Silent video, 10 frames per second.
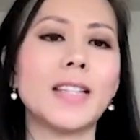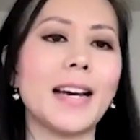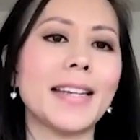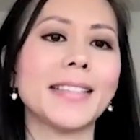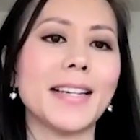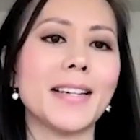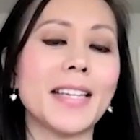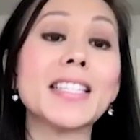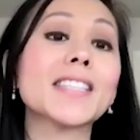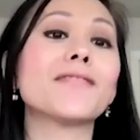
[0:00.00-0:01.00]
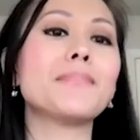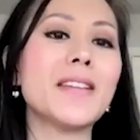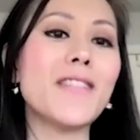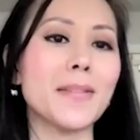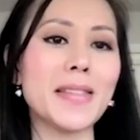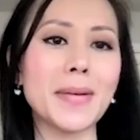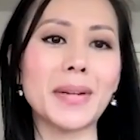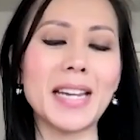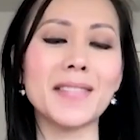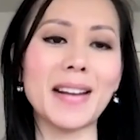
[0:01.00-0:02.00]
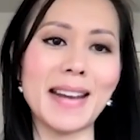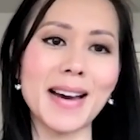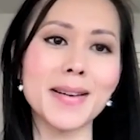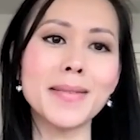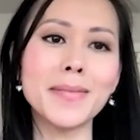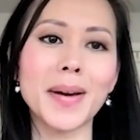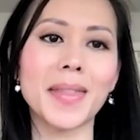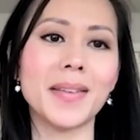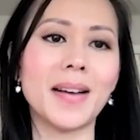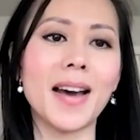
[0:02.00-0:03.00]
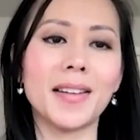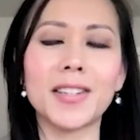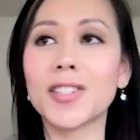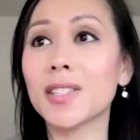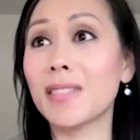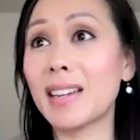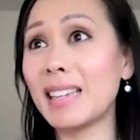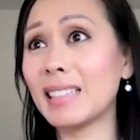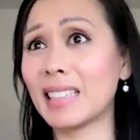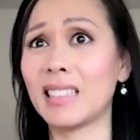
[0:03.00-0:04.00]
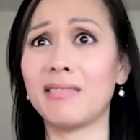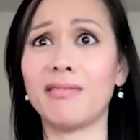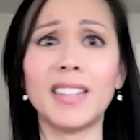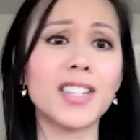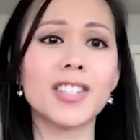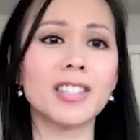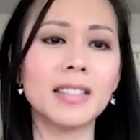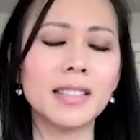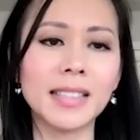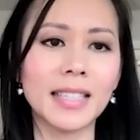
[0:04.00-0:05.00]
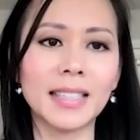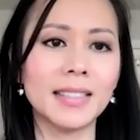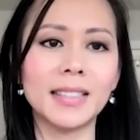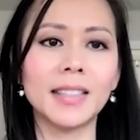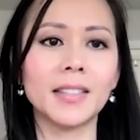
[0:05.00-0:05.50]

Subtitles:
I guess, in this environment that we're in right now with higher interest rates and inflations and